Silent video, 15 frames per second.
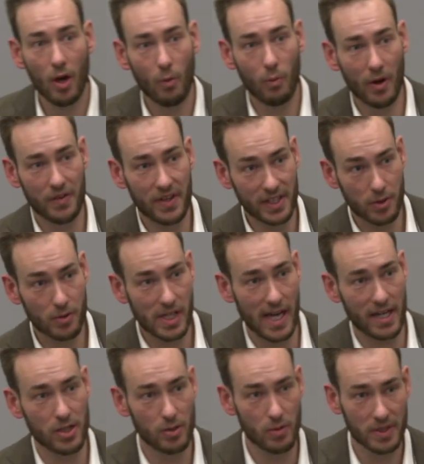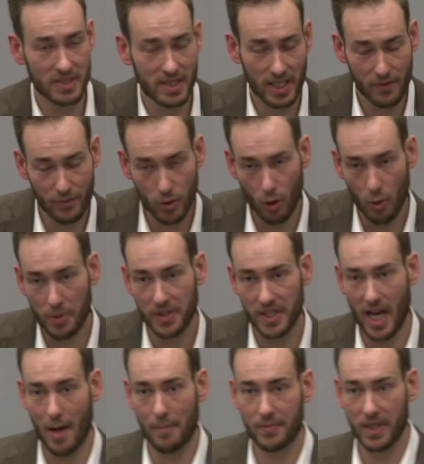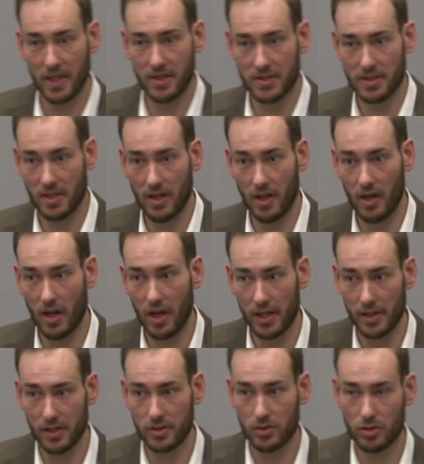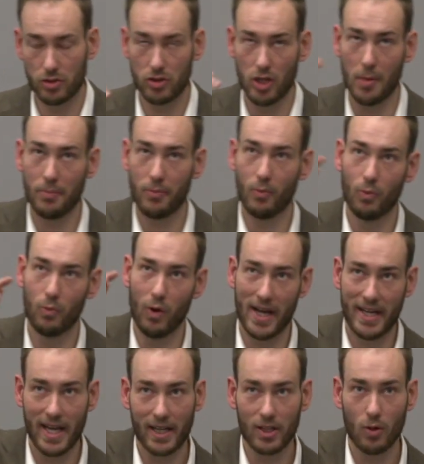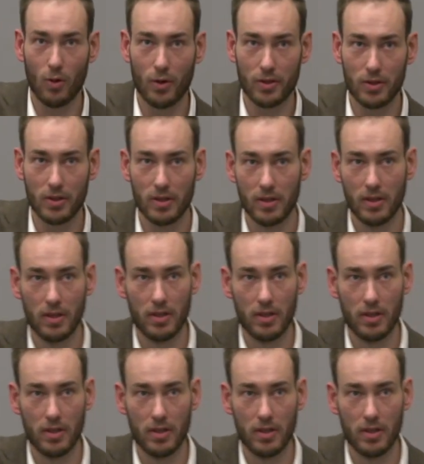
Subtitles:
one thing you can do is that if you open the app, there's in the top right-hand corner,